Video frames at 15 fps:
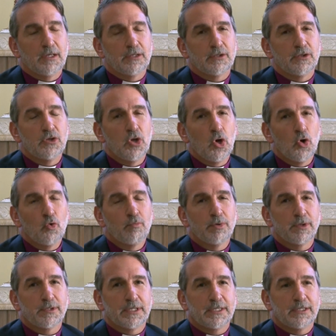No,
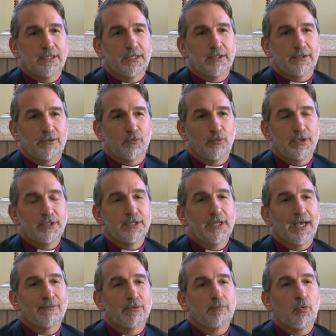but we did
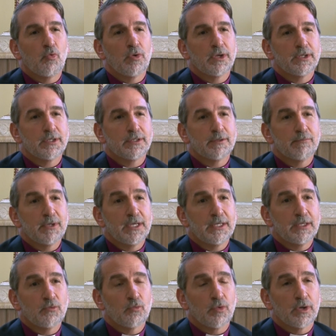have a point in the
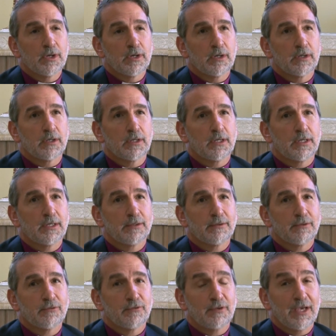meeting where
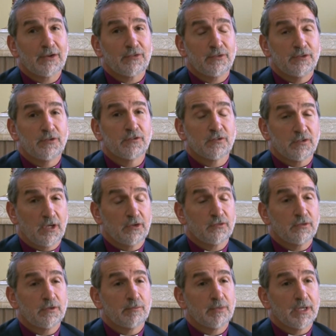there was actually
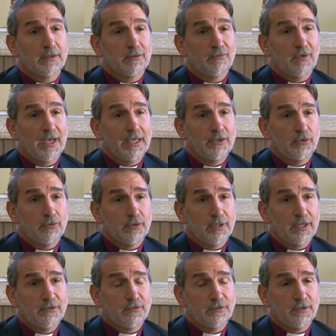discussion about the value
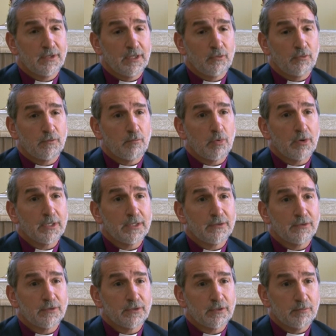that ACNA was
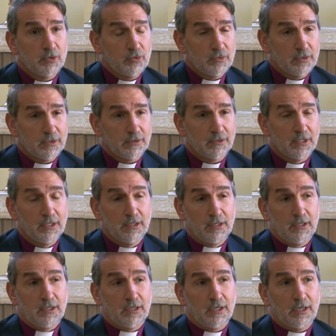bringing to the communion, and
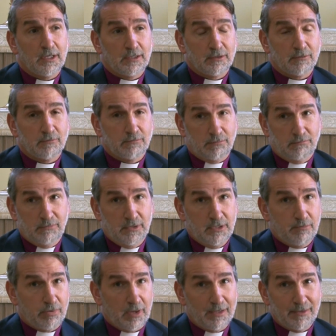
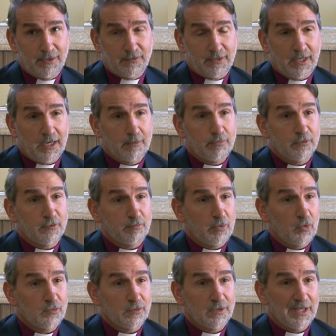many primates got up and
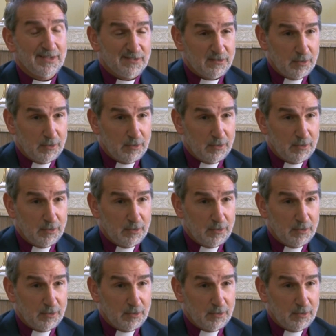spoke to that.